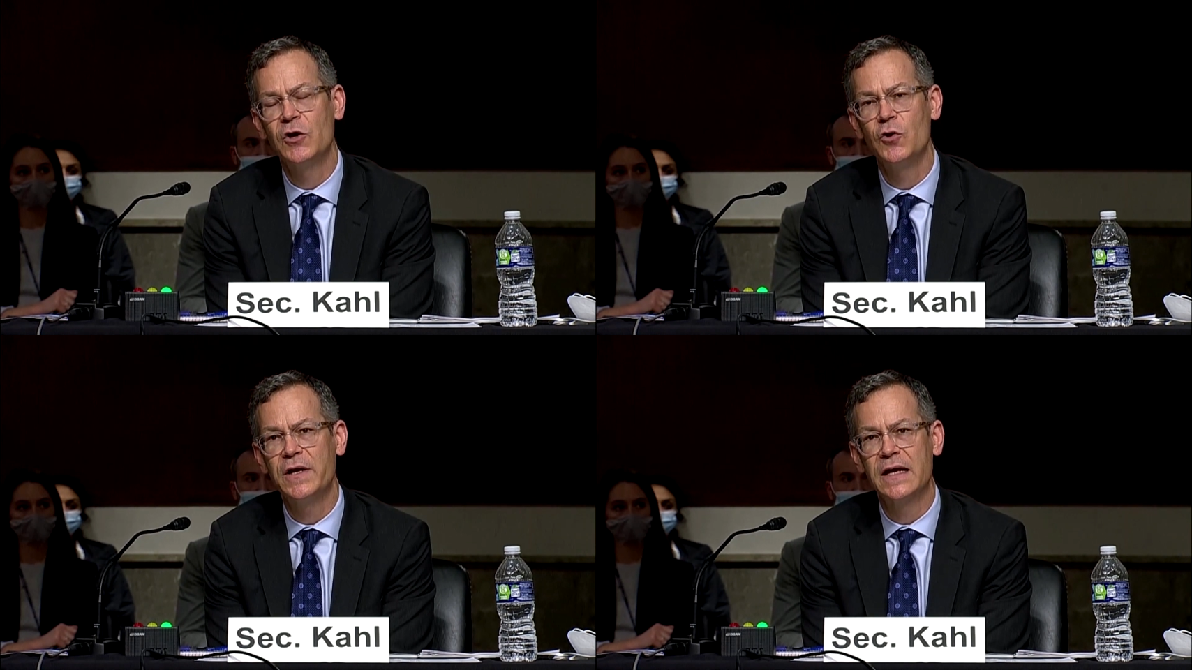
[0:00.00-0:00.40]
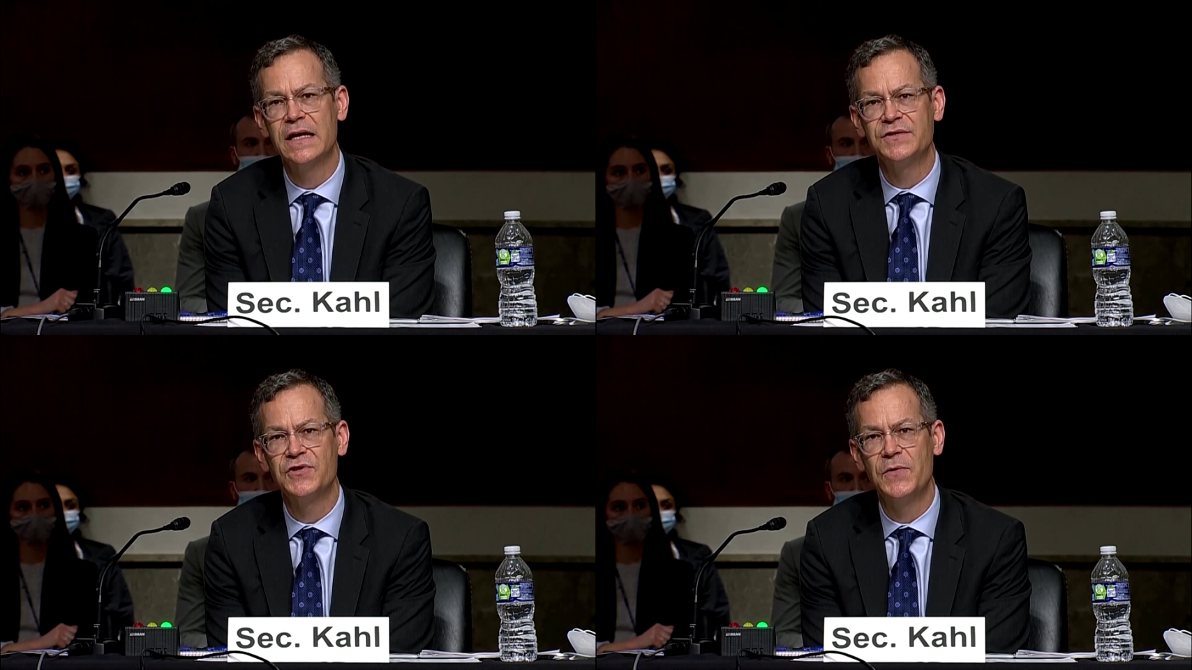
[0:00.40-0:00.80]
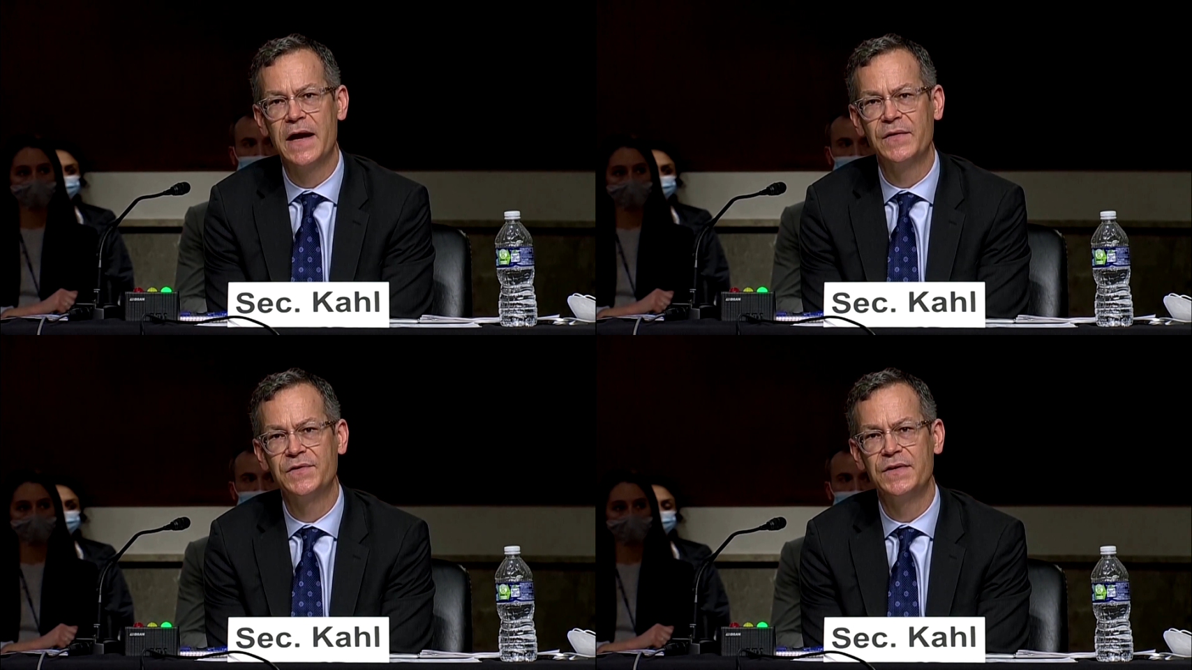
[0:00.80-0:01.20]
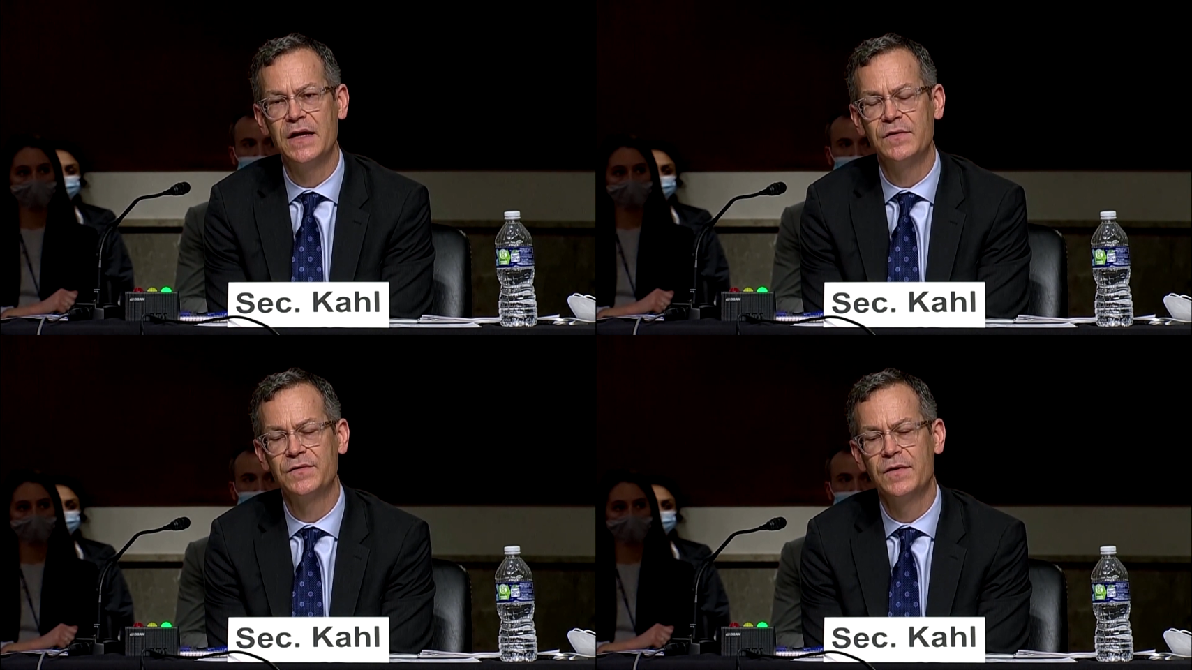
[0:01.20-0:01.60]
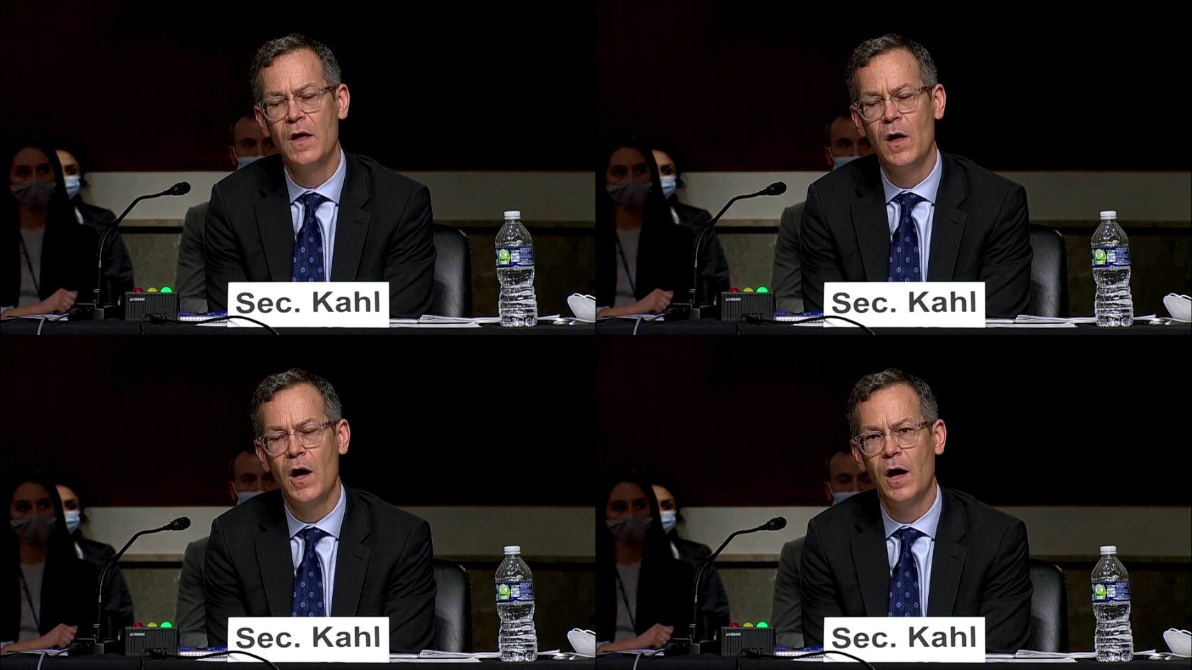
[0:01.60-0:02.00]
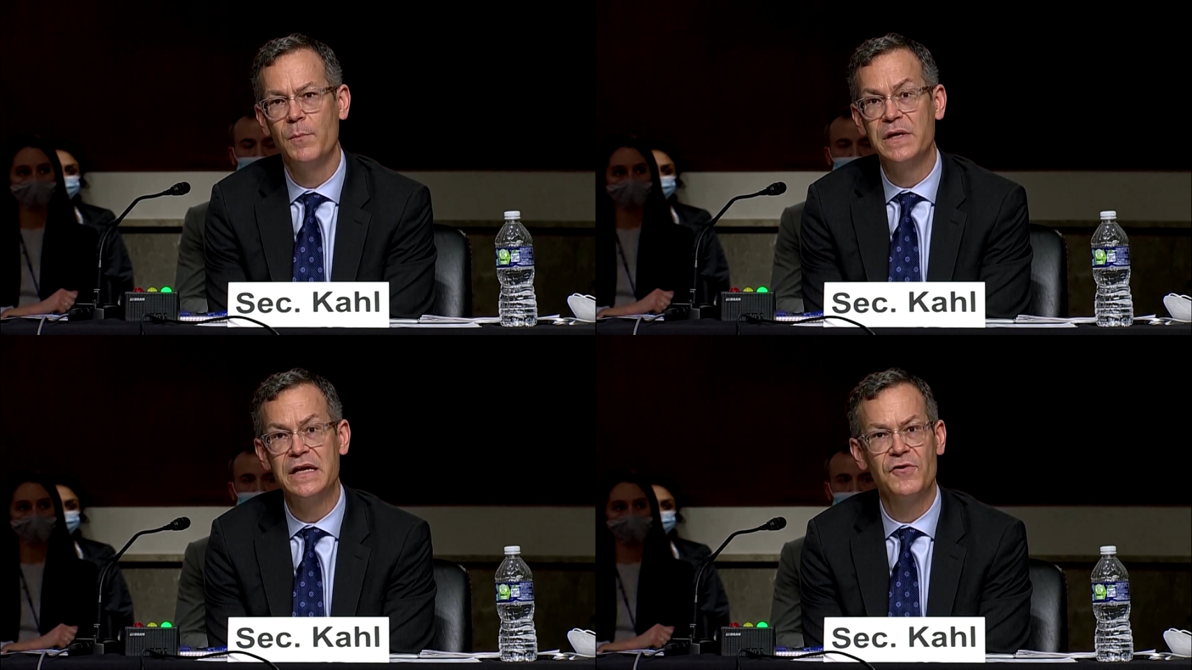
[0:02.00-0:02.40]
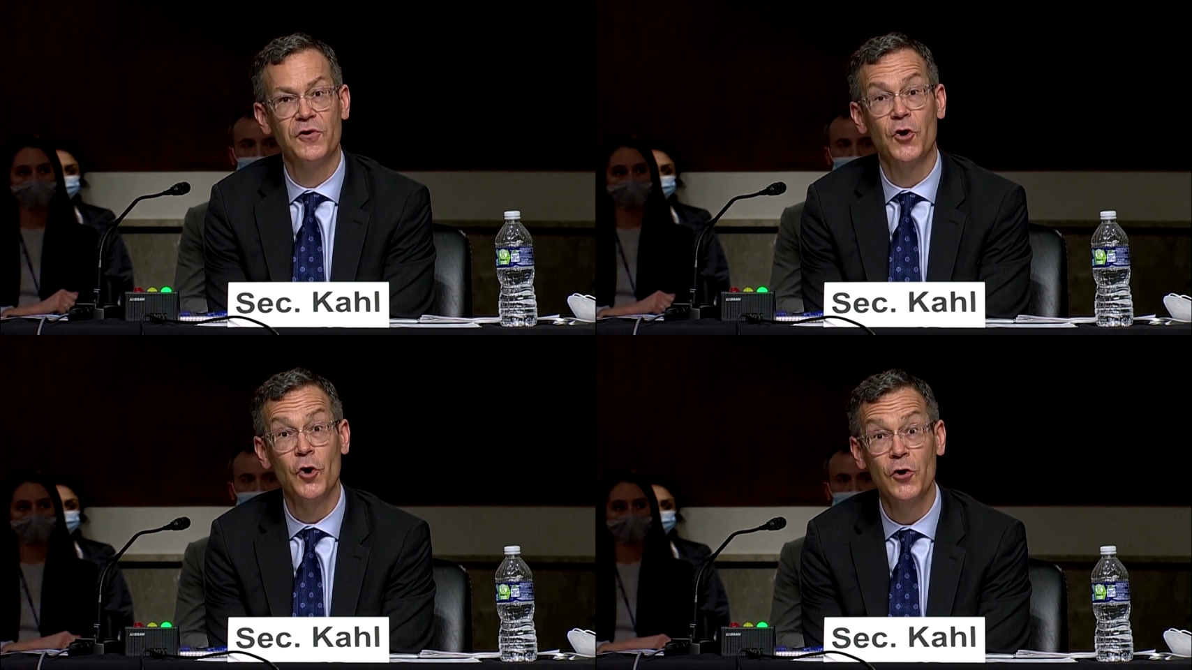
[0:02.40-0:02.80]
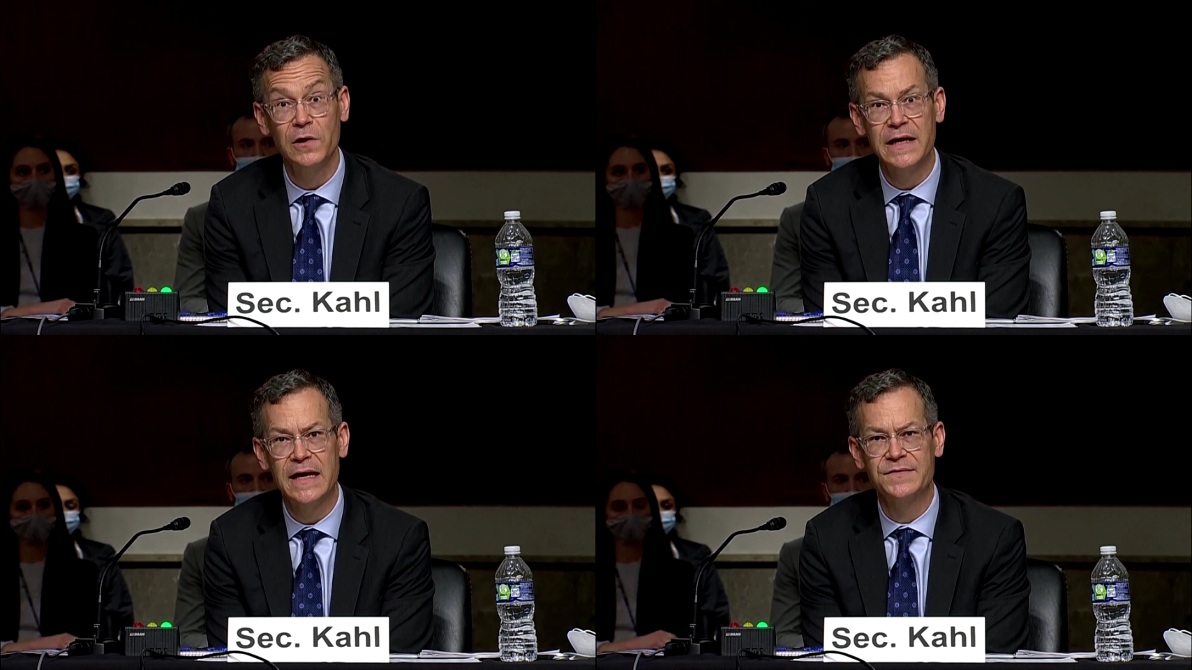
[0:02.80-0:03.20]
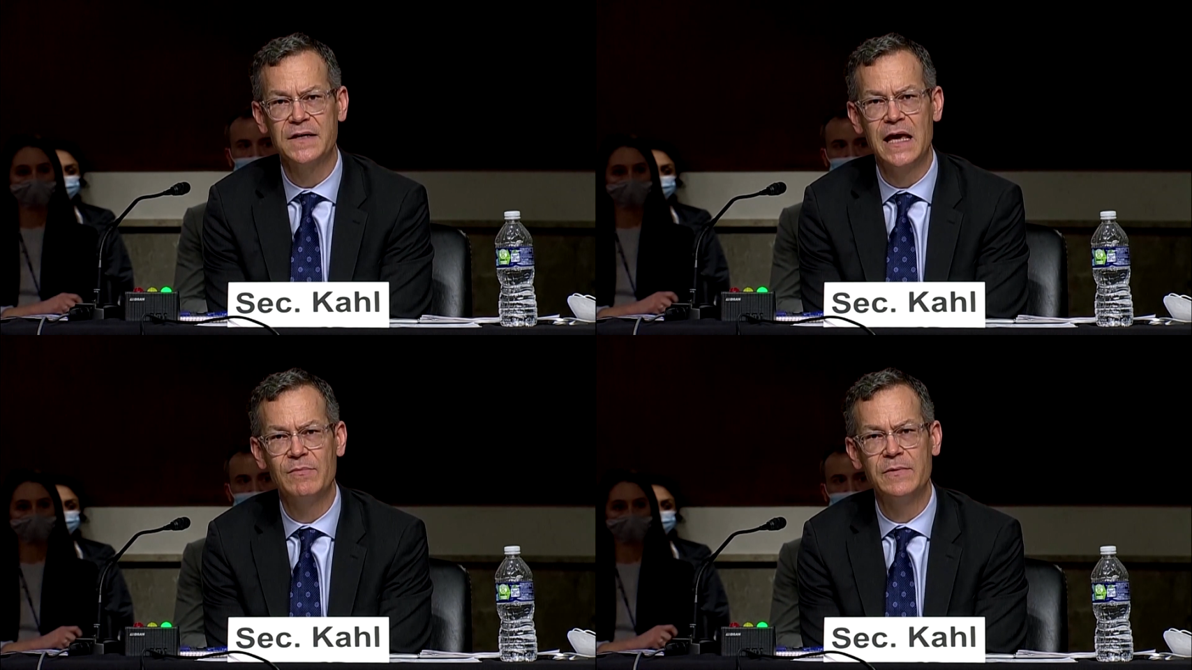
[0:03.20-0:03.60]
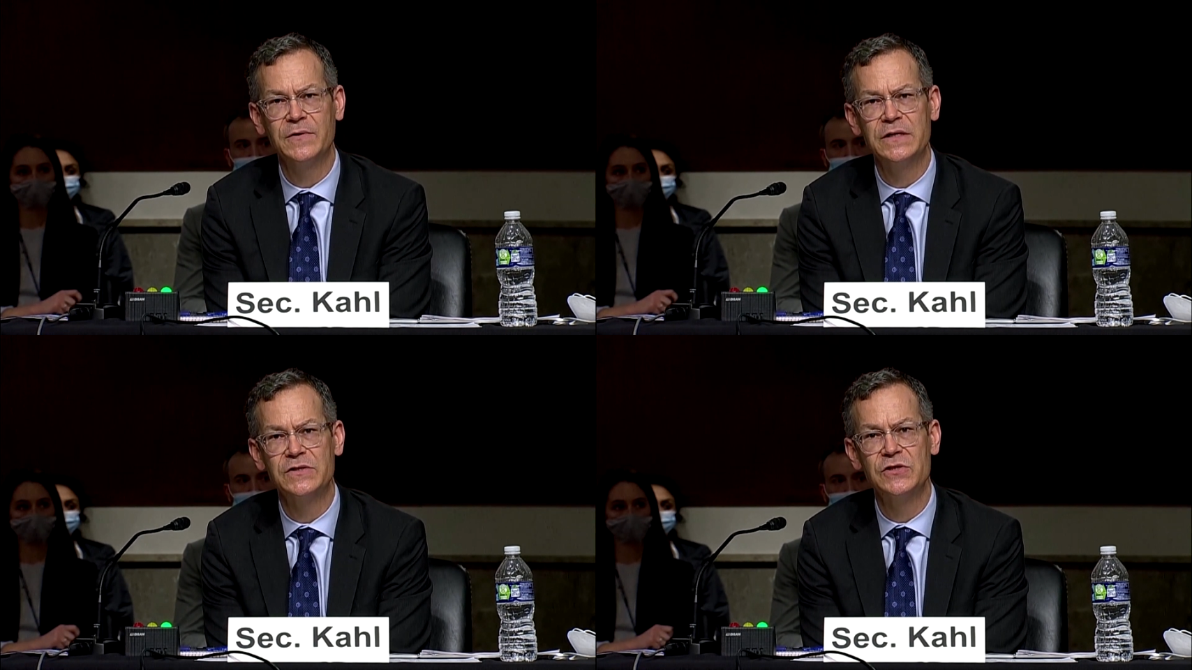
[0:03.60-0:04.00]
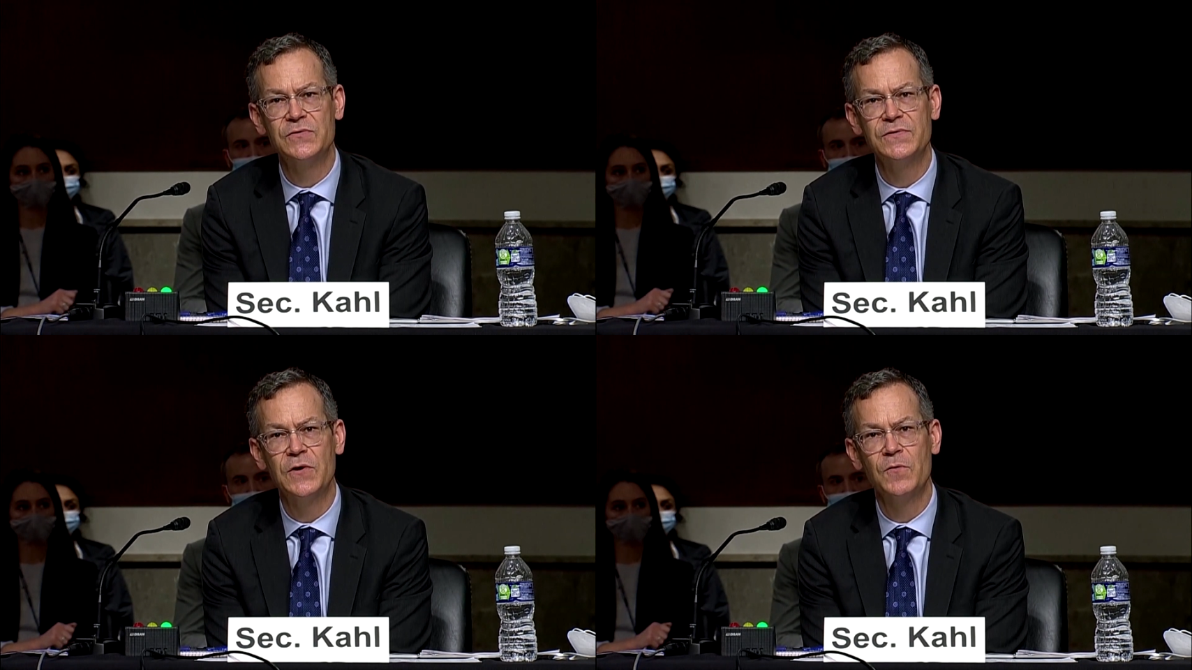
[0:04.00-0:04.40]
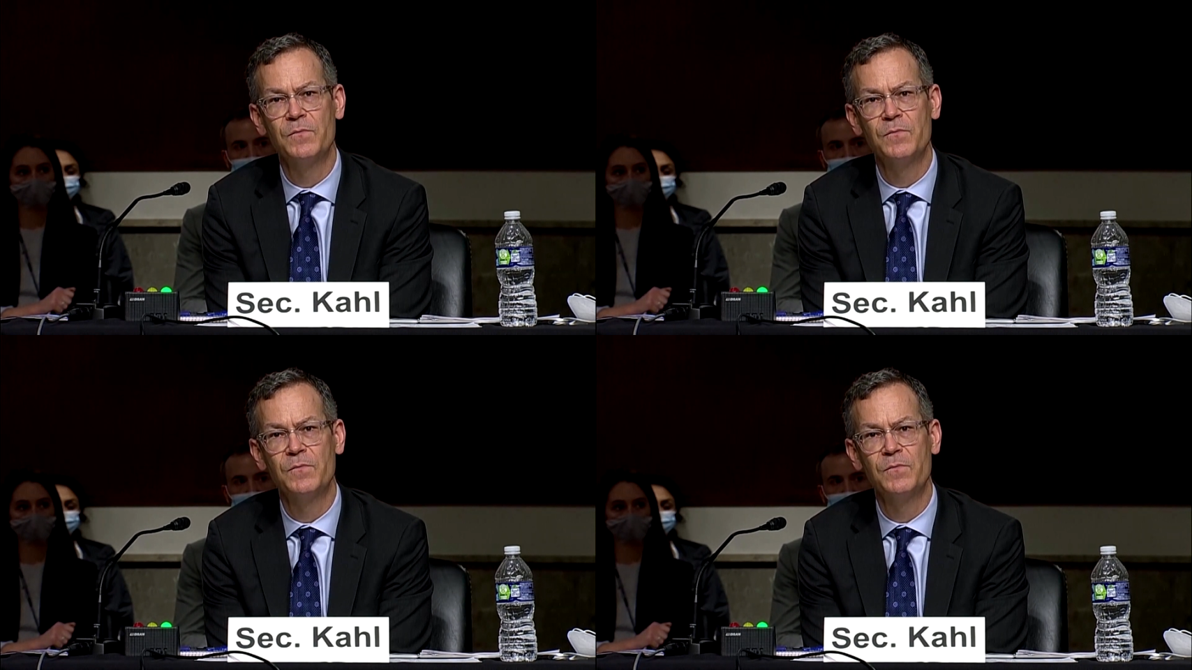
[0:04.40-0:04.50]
Speaker 1: including against the United States, uh, but neither currently has the capability to do so.